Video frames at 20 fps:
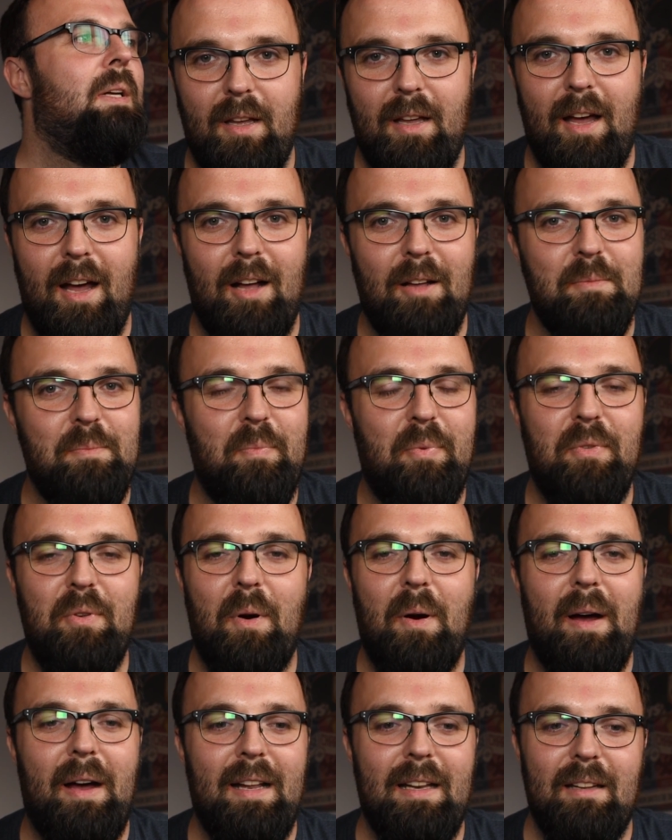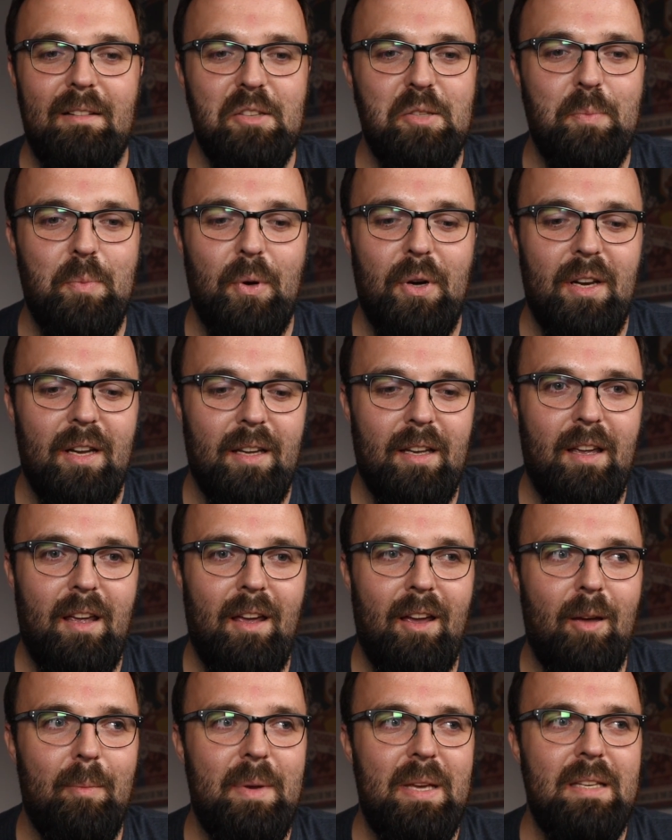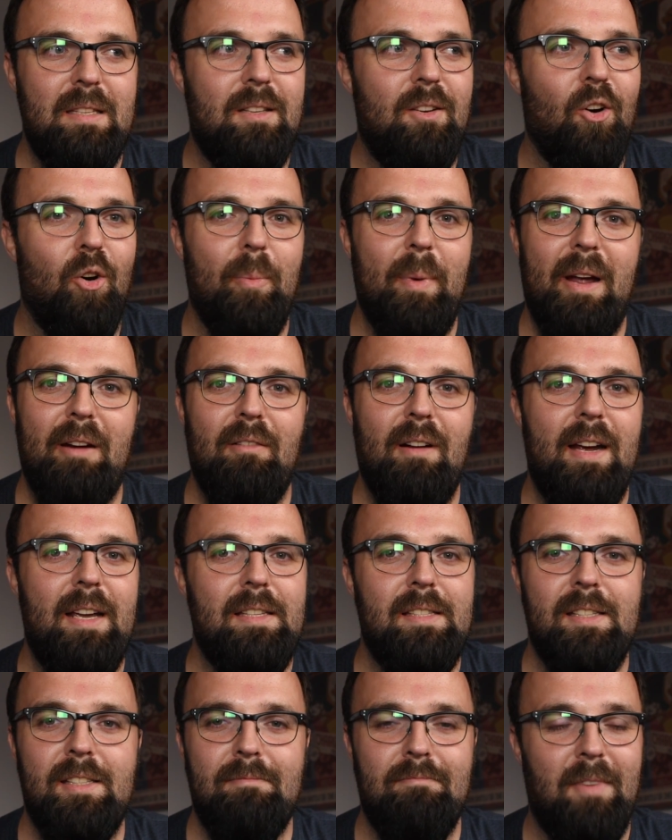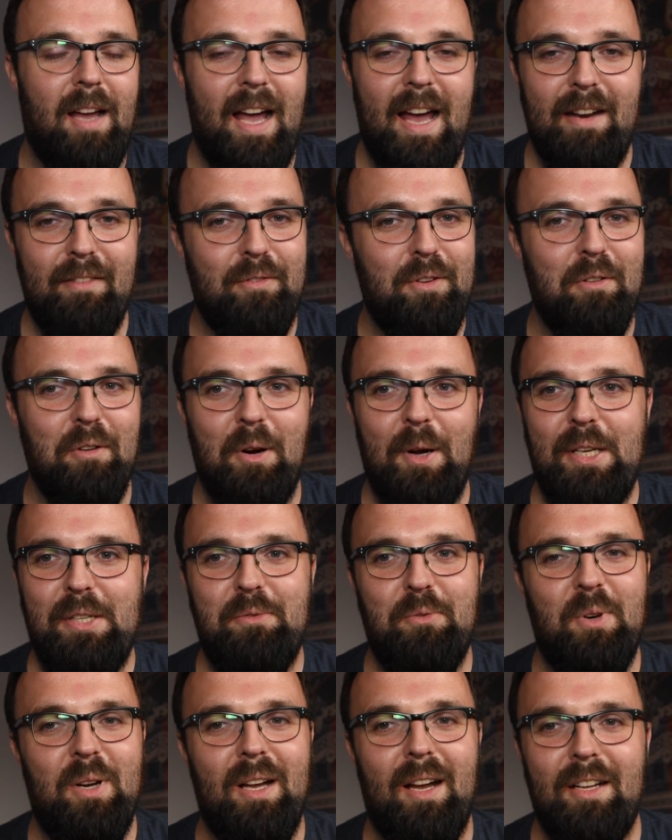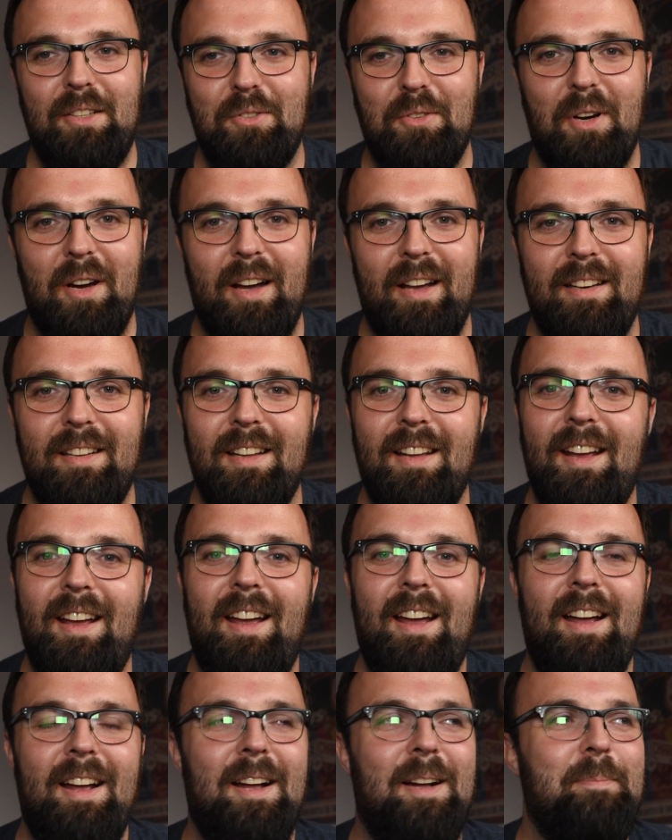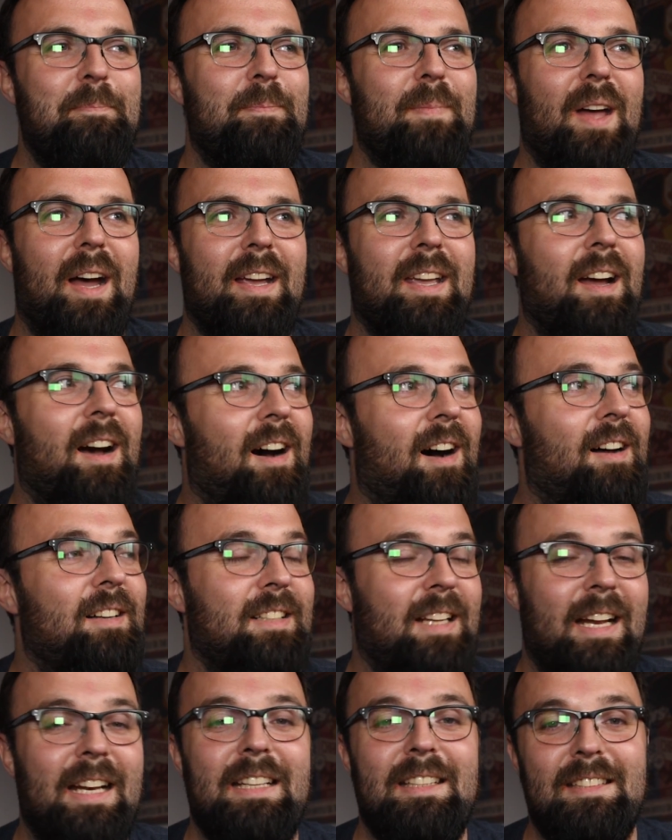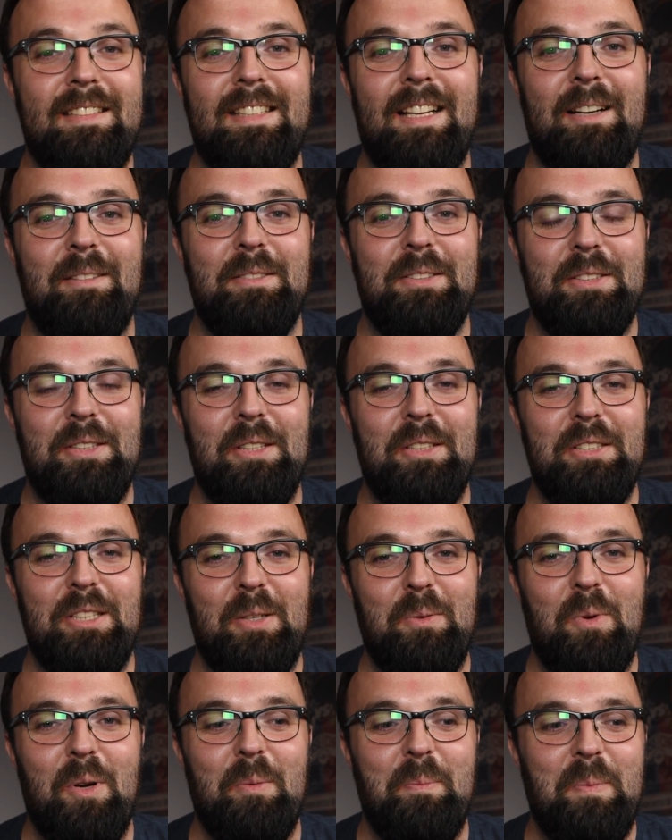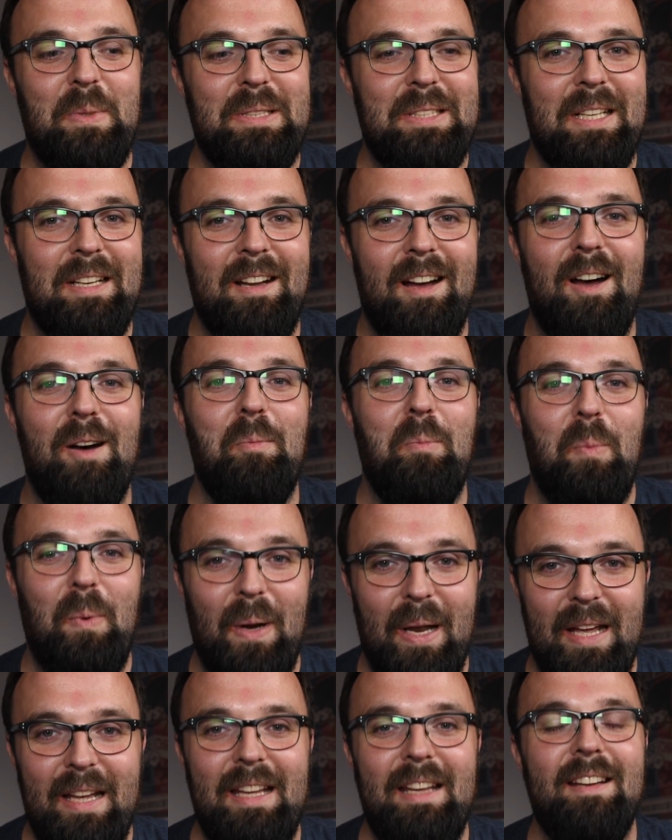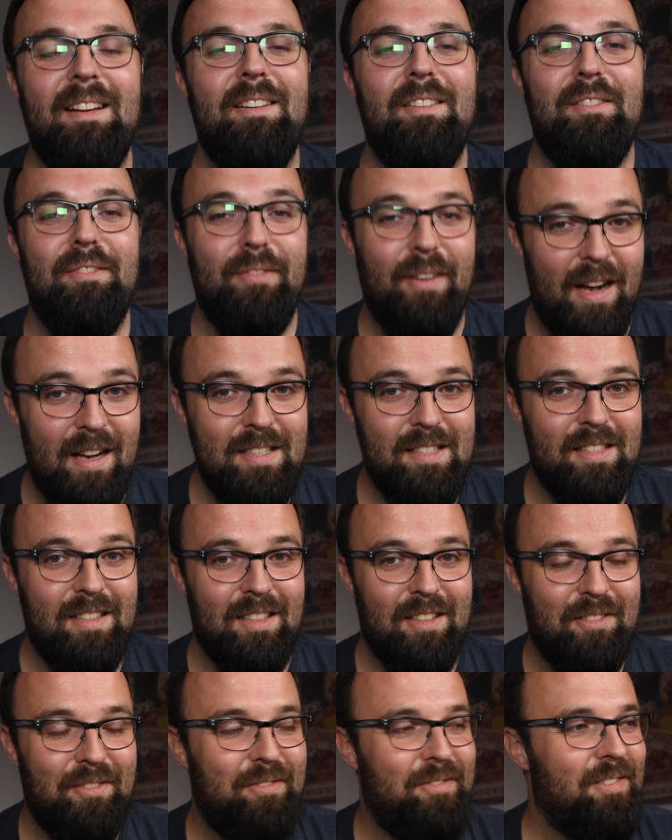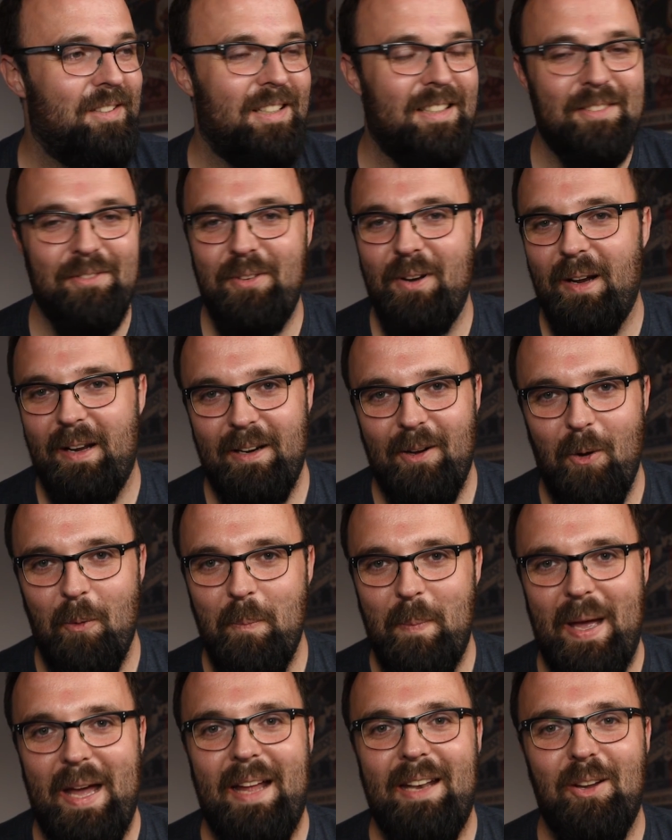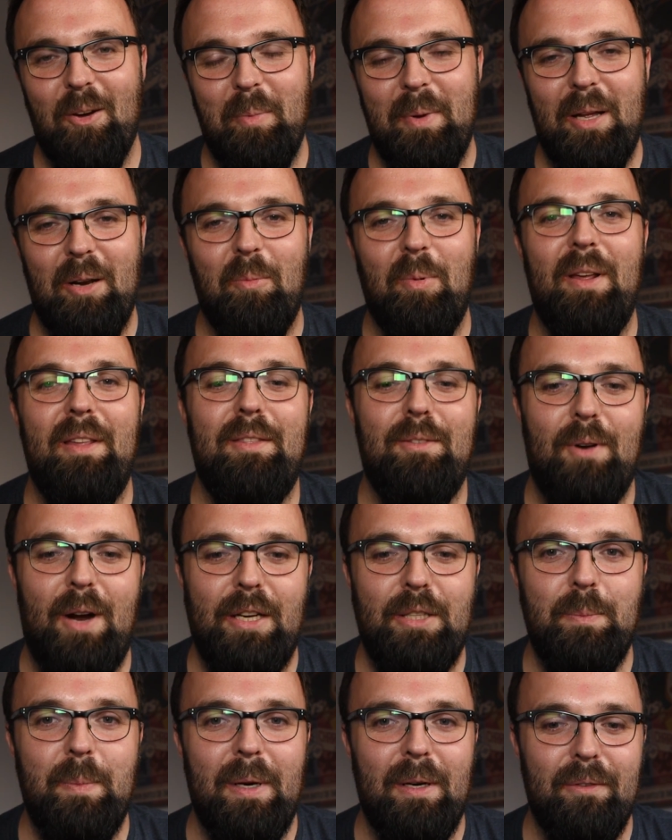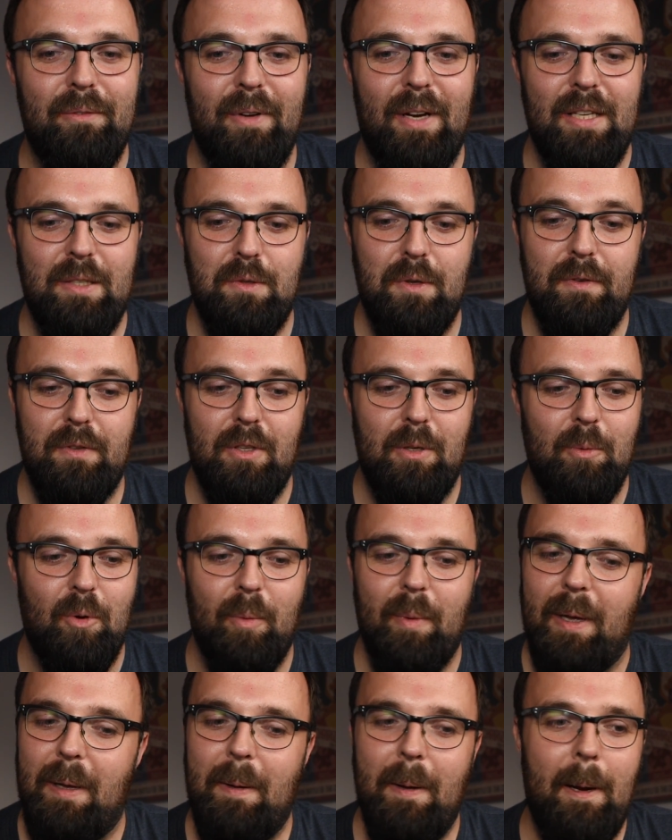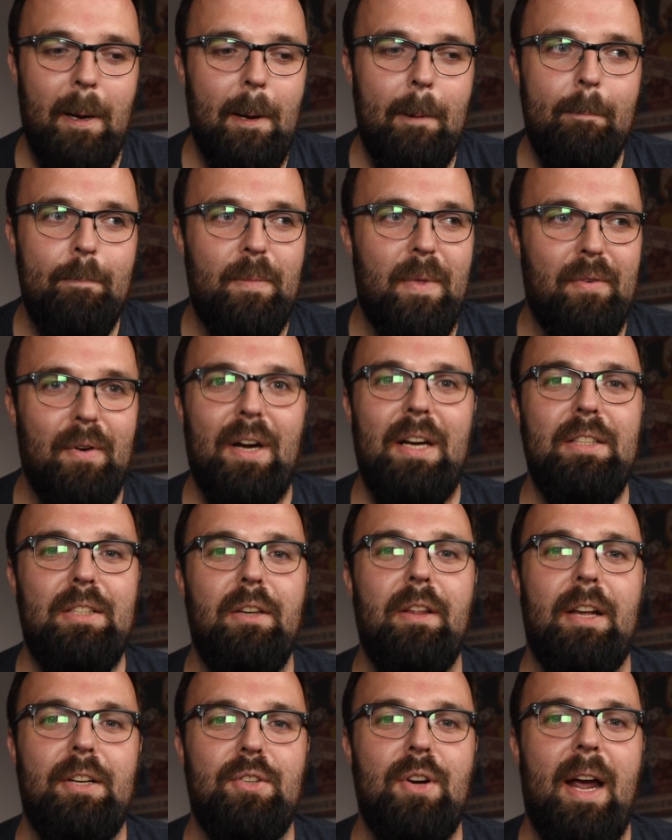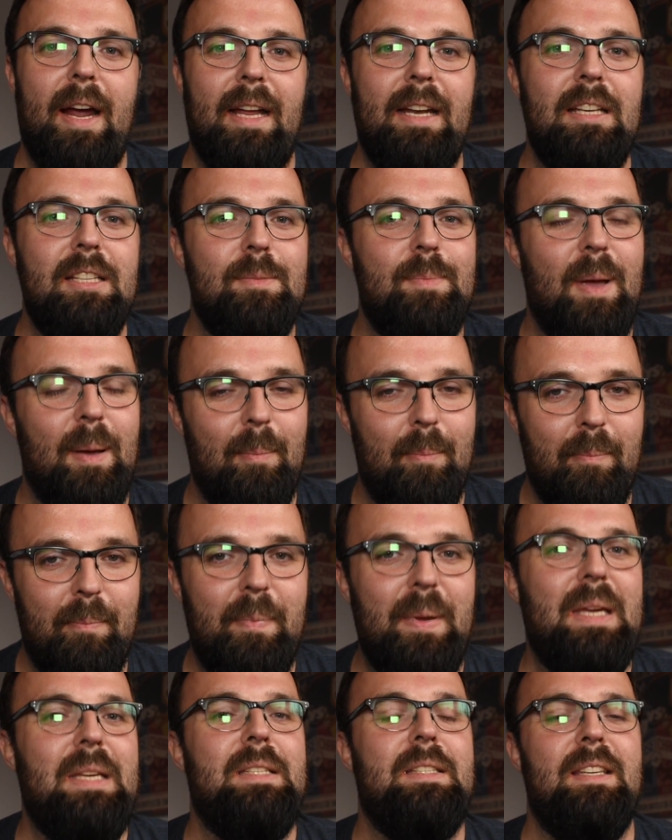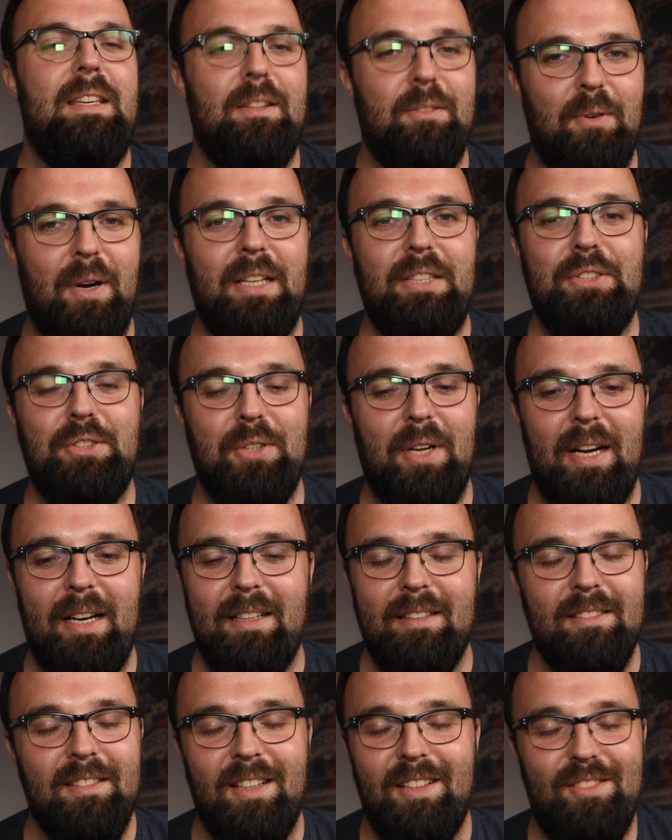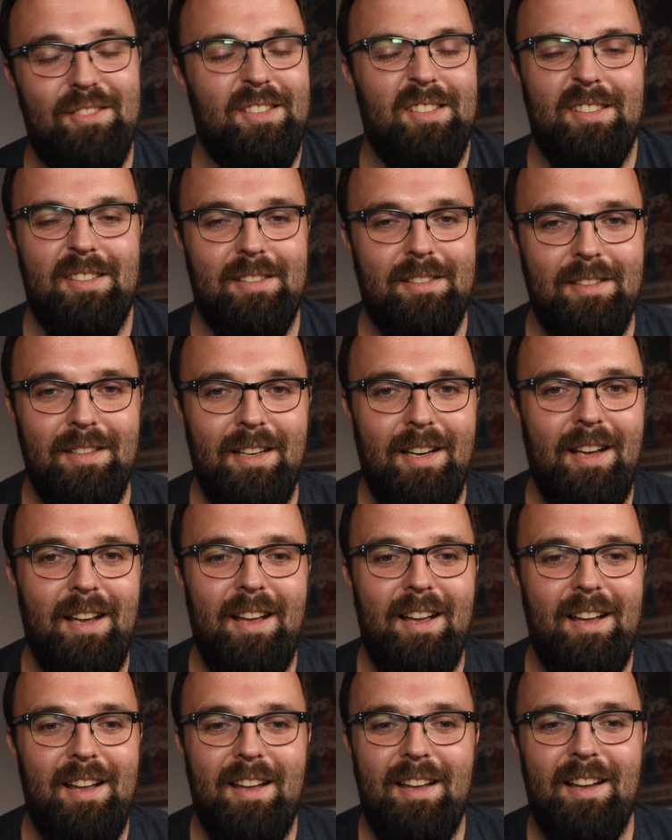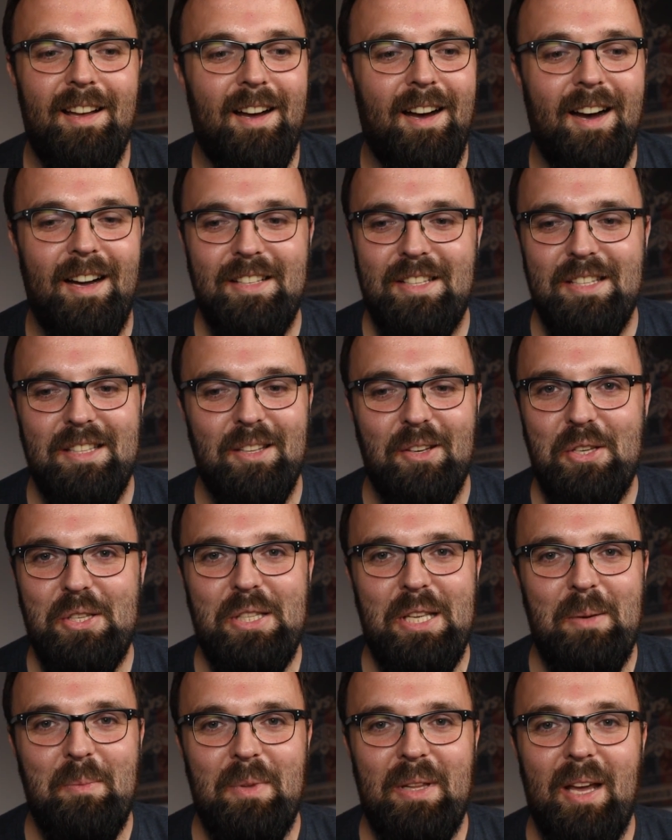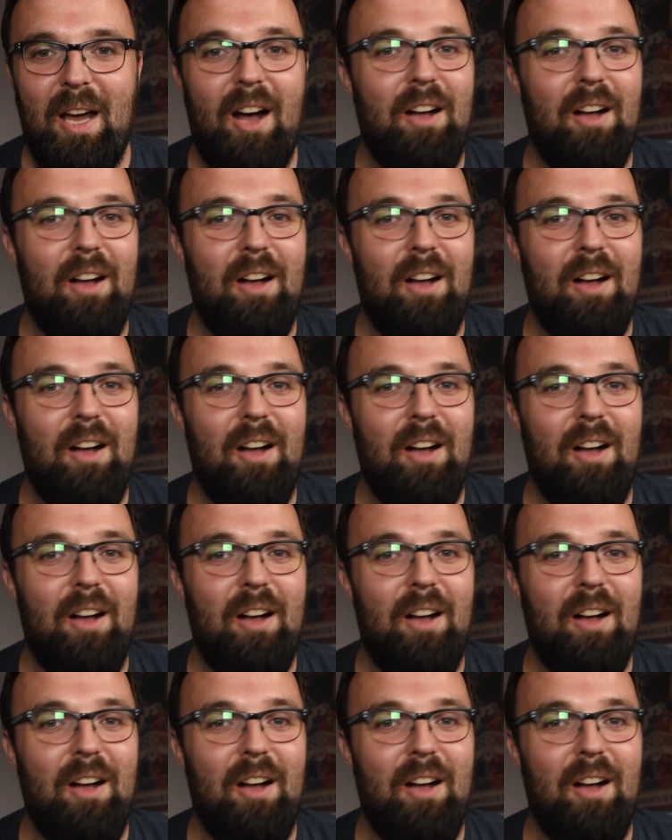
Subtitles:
I'll throw out a little spoiler. Kirby's Gourmet Race, I had a few requests for it. I tried. I can't get it to sound as good as I want because I can't play fast enough. I feel like an old man not being able to play thrash metal fast riffs anymore, but if I'm going to do that track, it needs to be a beastie thrash track, and I just lost steam with it.